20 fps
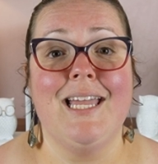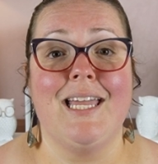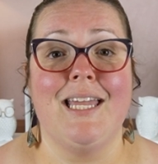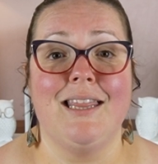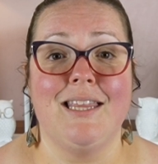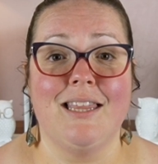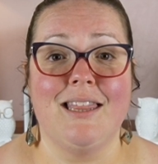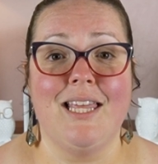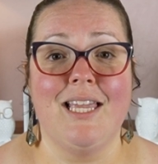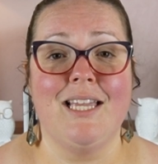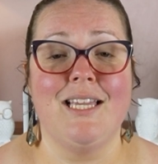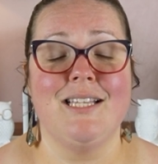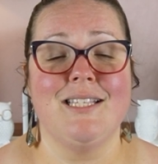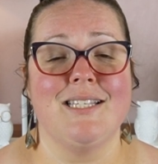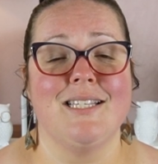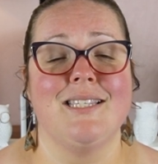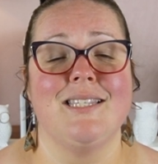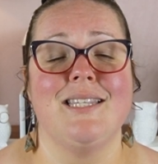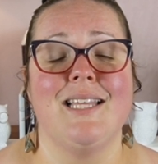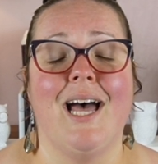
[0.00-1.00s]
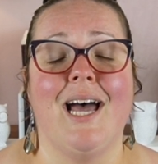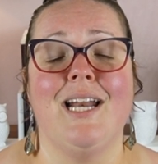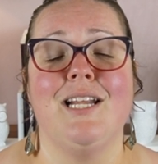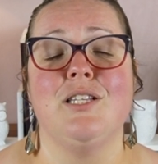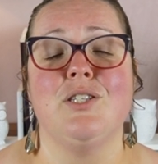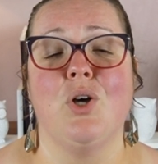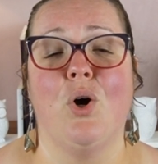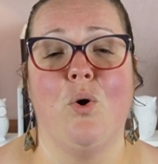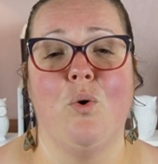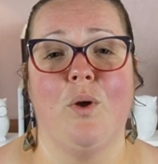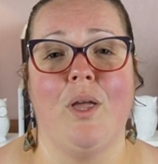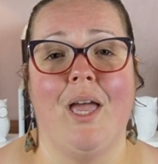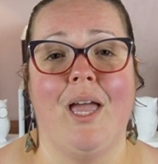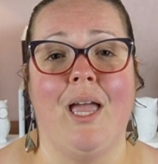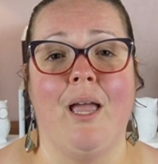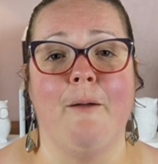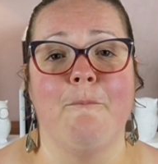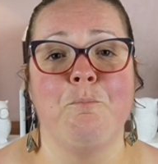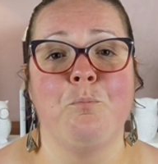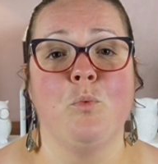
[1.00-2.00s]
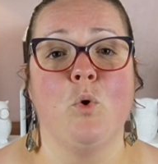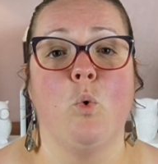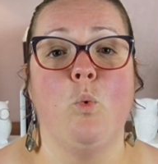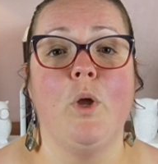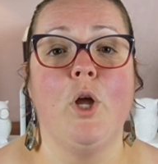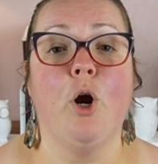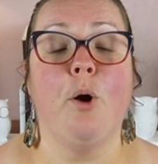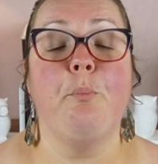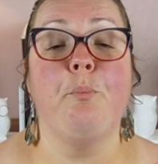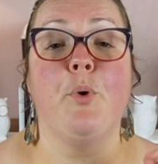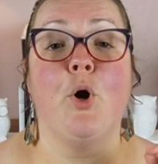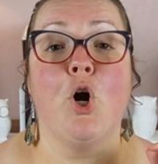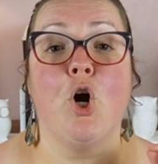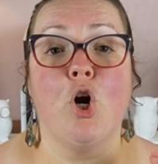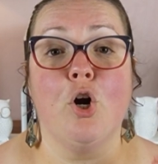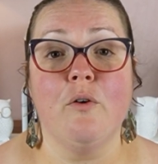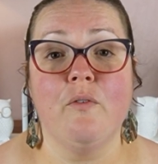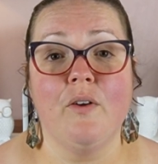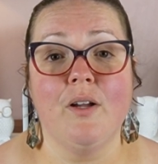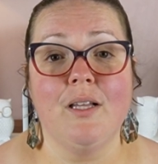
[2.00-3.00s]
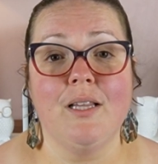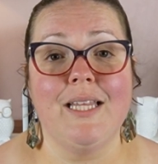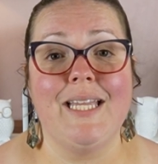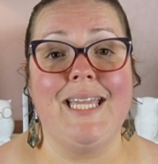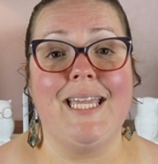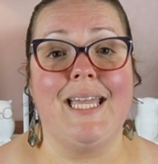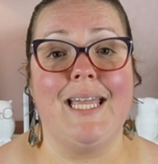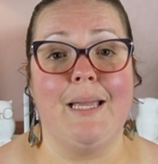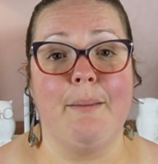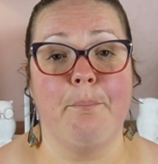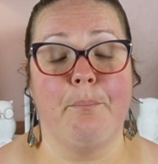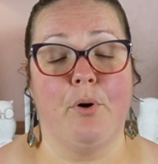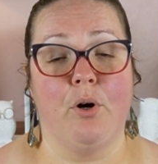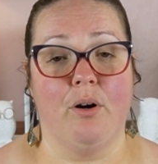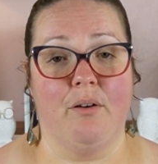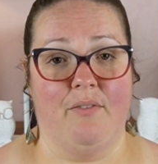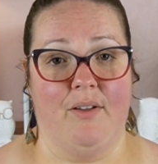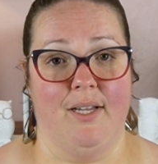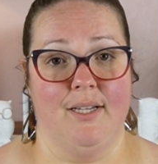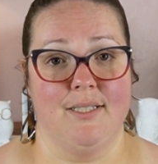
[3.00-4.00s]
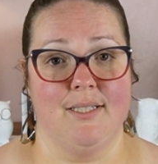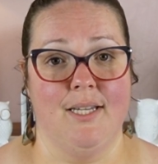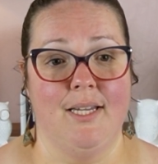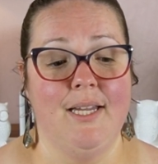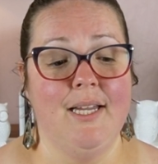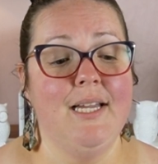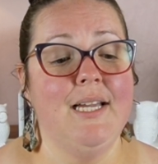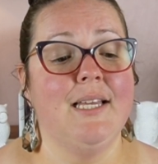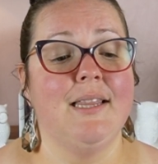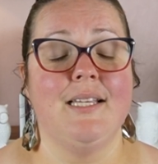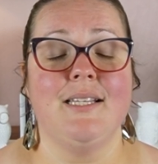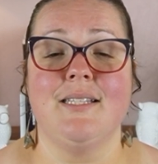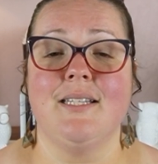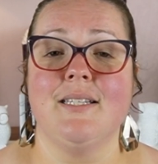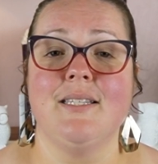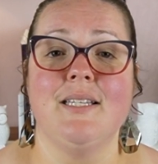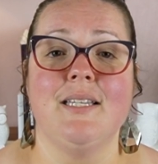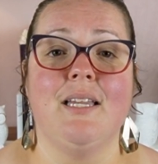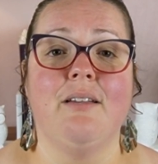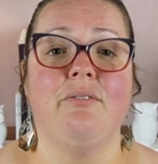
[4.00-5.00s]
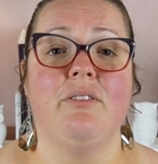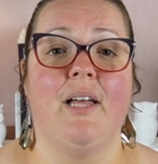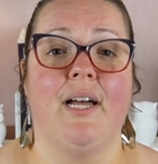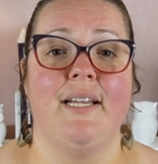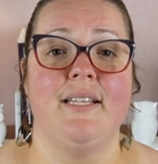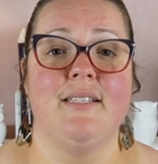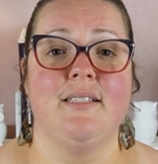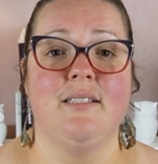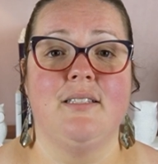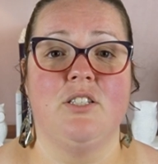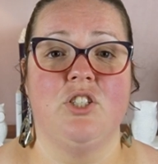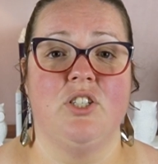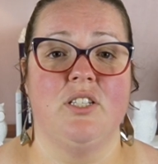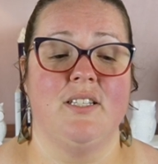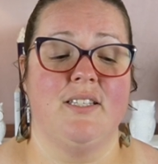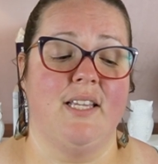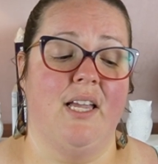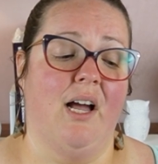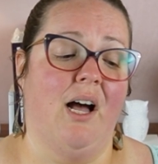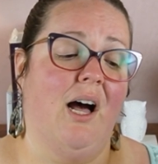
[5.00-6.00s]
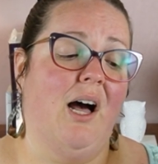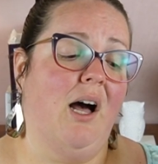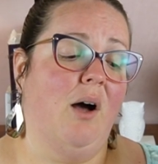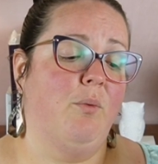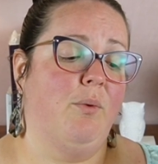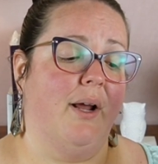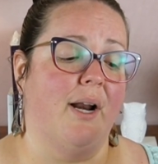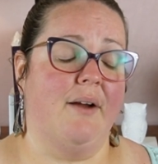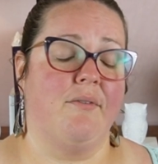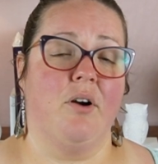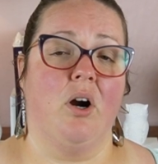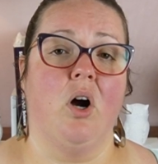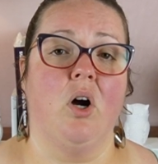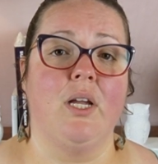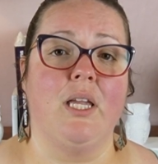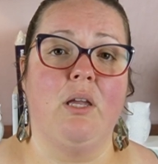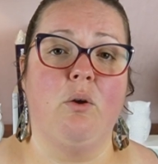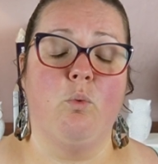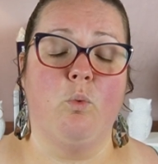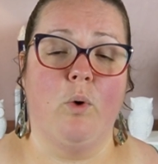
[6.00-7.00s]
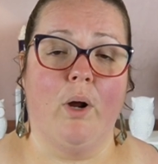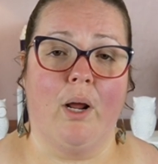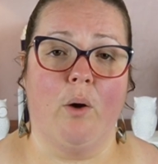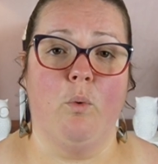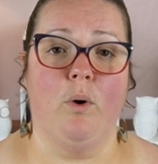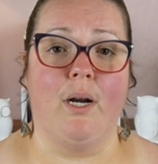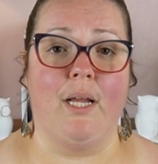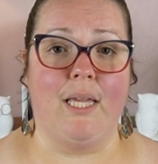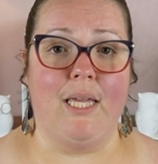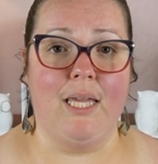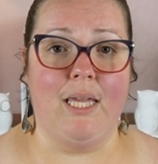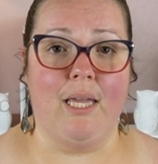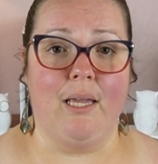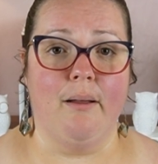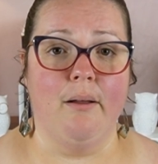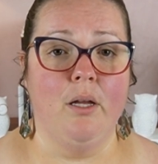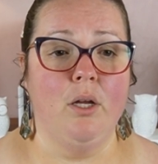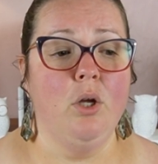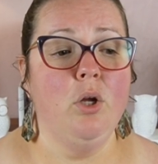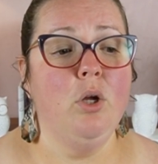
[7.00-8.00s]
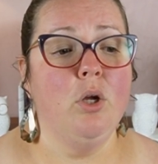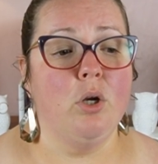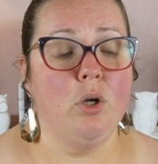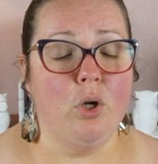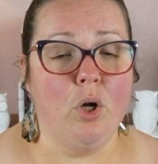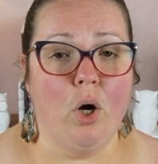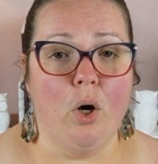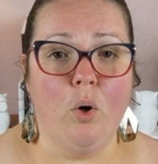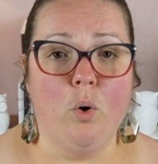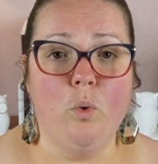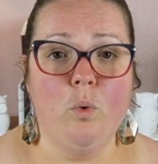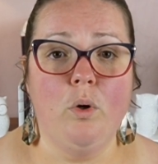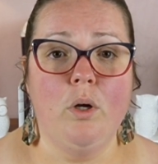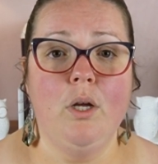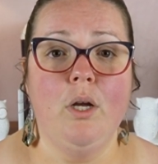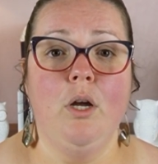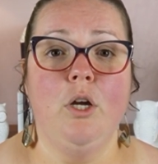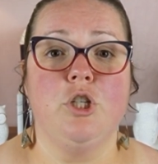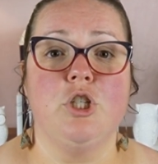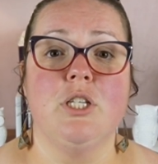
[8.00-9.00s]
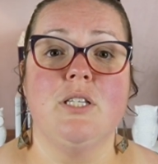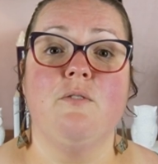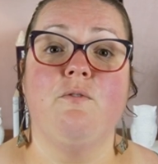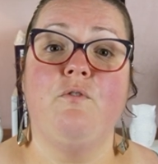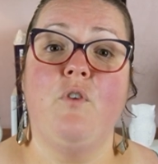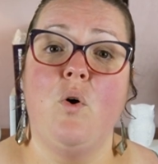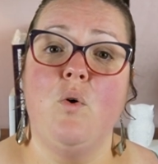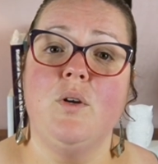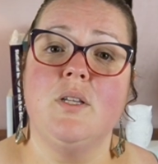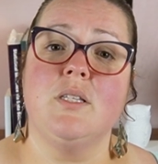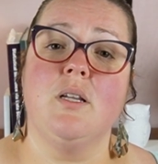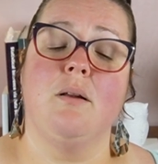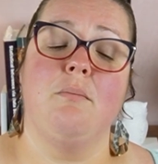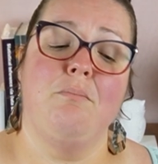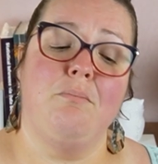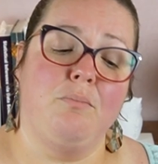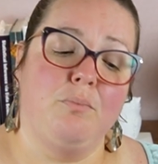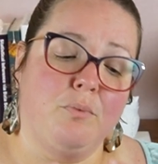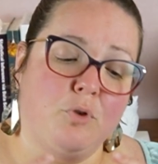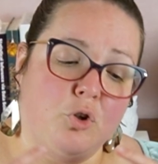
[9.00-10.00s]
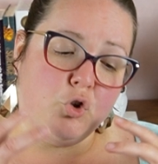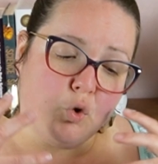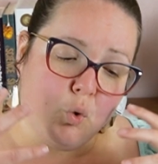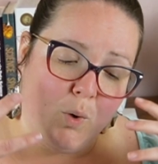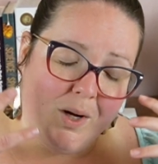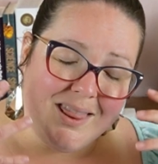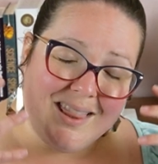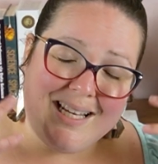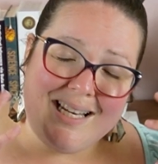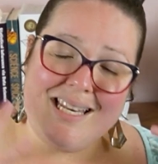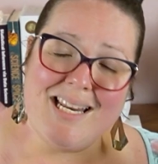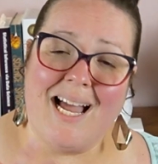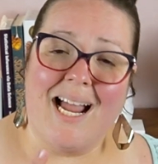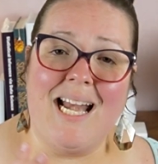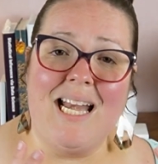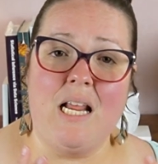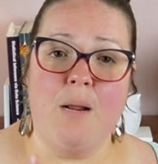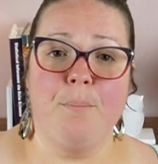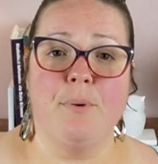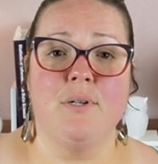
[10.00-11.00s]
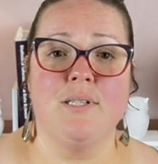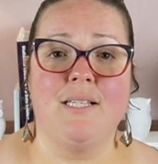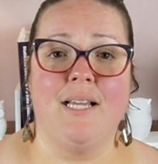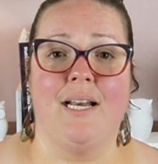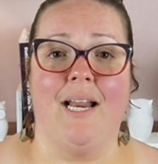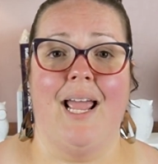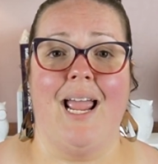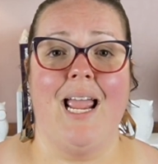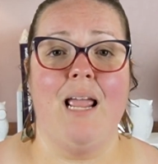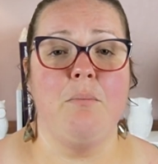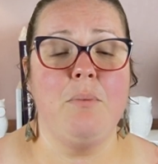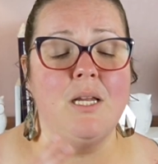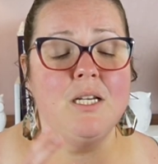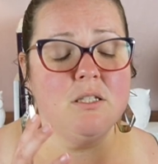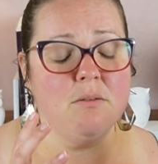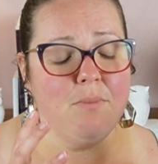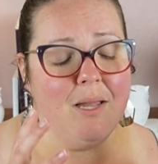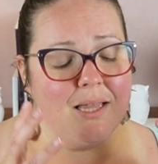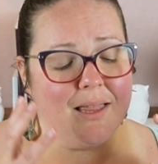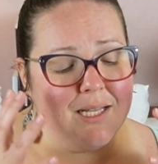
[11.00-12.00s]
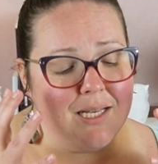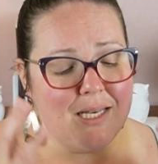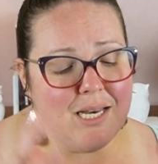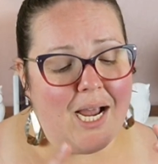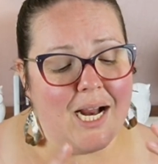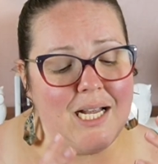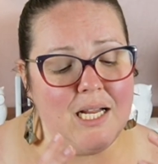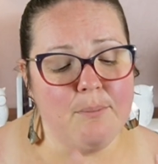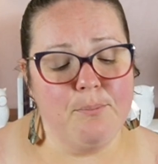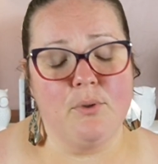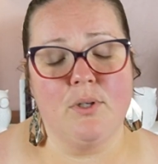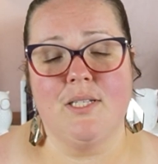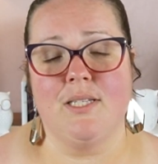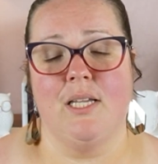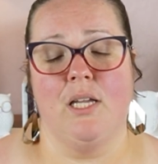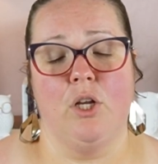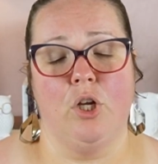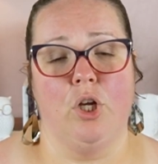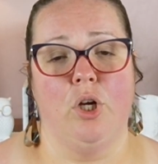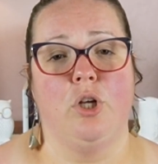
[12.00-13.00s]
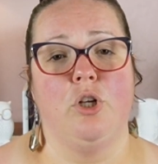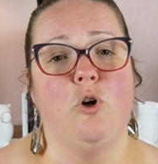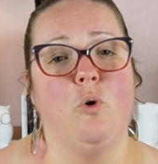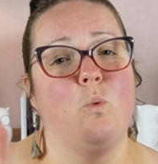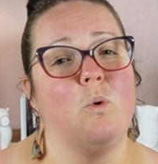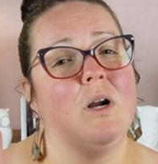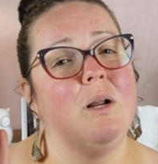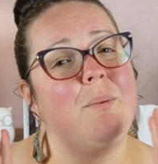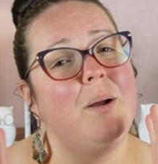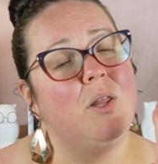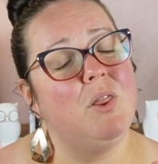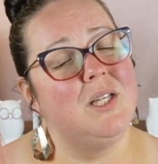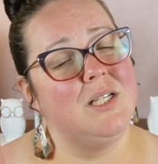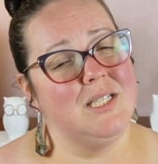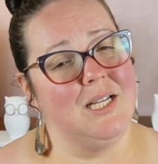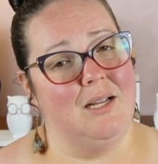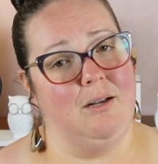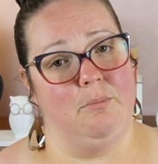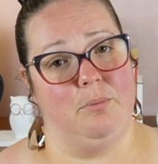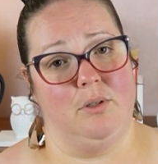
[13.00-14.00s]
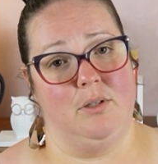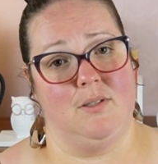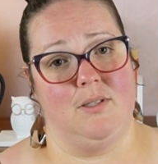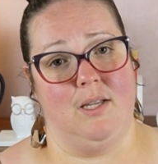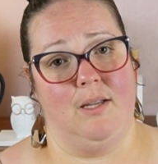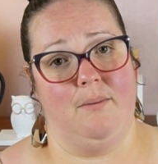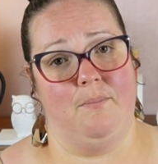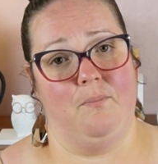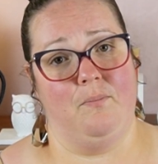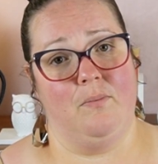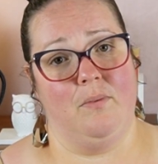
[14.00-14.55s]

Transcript: And the thing is, is that is okay. We are perfectly imperfect. This doesn't give license to just say, ah, whatever, I'll eat what I want to eat. No, just focus on doing the 90%, aiming to make the 90% good. Don't worry about the 10%.